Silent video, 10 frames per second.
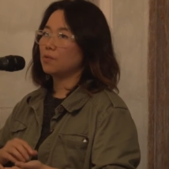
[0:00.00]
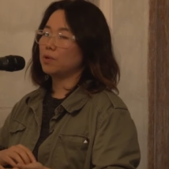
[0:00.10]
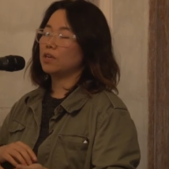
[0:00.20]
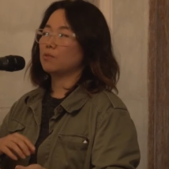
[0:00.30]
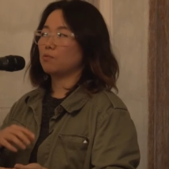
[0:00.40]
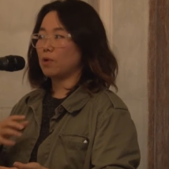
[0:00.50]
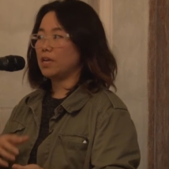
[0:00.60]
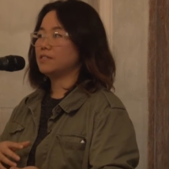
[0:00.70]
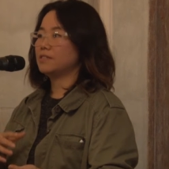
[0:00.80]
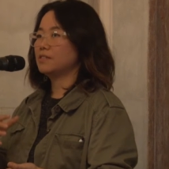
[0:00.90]
we are
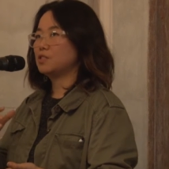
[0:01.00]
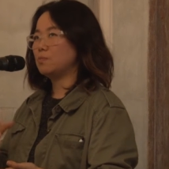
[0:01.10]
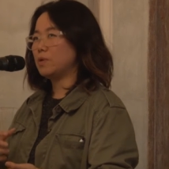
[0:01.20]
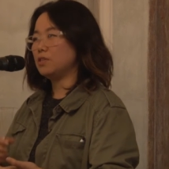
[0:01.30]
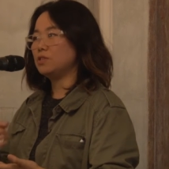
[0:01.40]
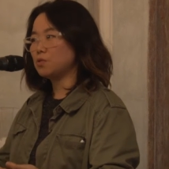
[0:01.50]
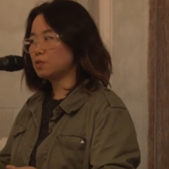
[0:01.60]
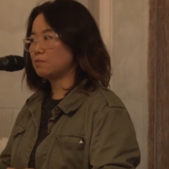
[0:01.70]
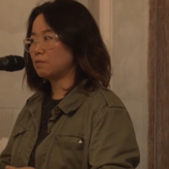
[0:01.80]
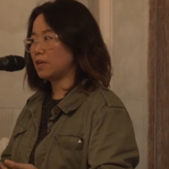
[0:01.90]
raised to be
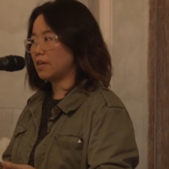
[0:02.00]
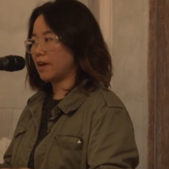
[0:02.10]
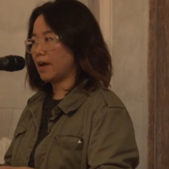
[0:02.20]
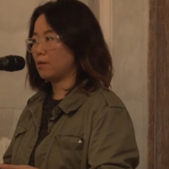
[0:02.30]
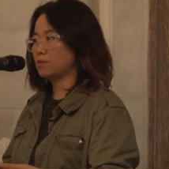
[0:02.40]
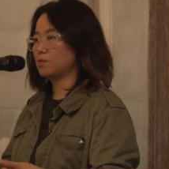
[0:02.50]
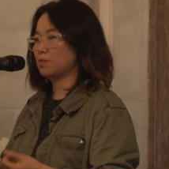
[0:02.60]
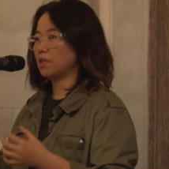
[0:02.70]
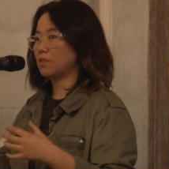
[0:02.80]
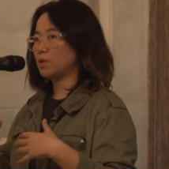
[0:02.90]
useful in the house
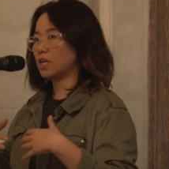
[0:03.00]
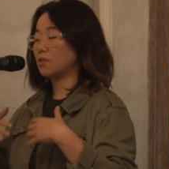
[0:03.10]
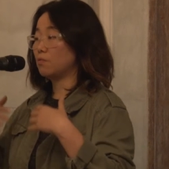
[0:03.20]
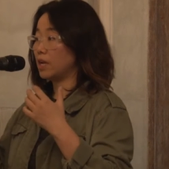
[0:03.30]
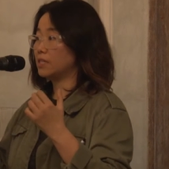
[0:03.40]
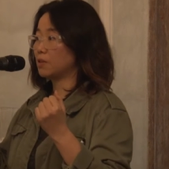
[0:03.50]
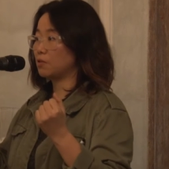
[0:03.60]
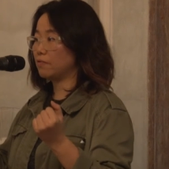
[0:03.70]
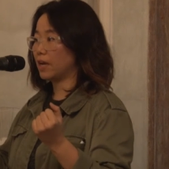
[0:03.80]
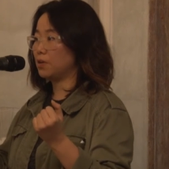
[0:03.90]
so that we can raise
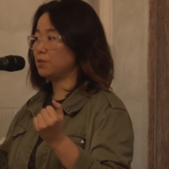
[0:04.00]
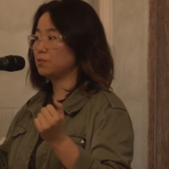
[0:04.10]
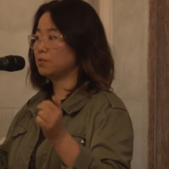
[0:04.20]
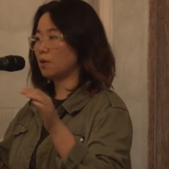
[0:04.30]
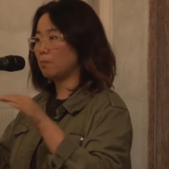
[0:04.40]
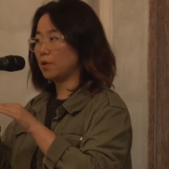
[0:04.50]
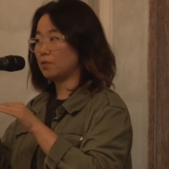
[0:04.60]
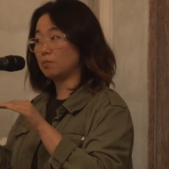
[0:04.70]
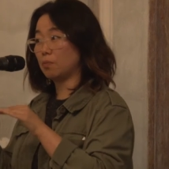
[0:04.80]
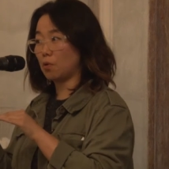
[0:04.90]
our value
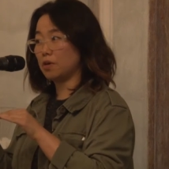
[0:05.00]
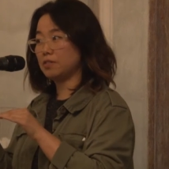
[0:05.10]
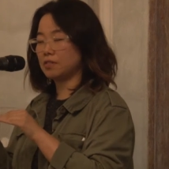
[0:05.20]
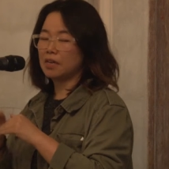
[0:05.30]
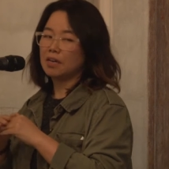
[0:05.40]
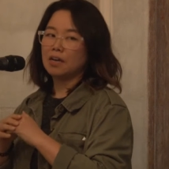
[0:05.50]
compared to boys.